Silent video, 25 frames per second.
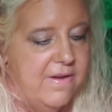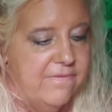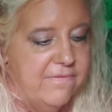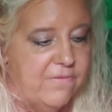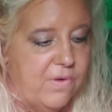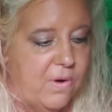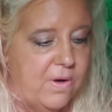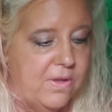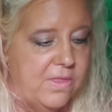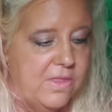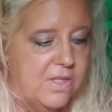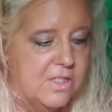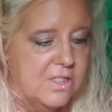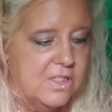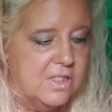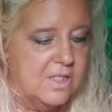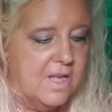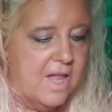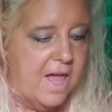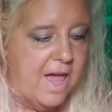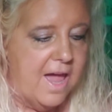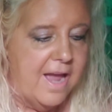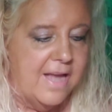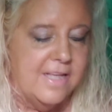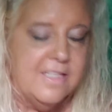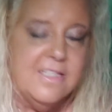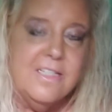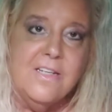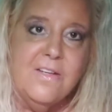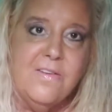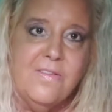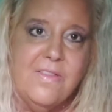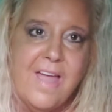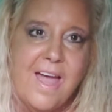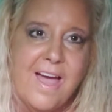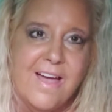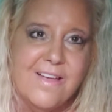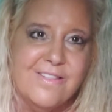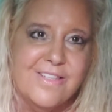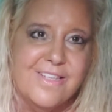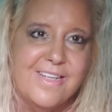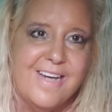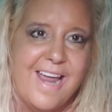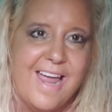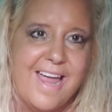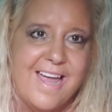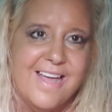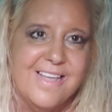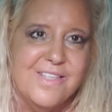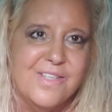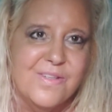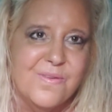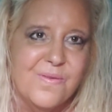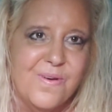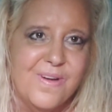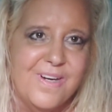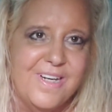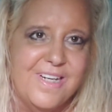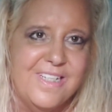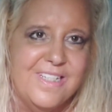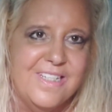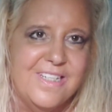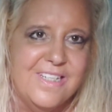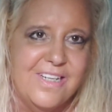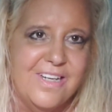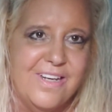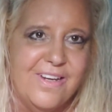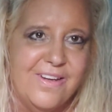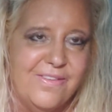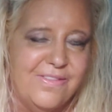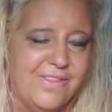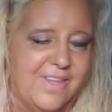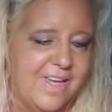4th of July, 2022.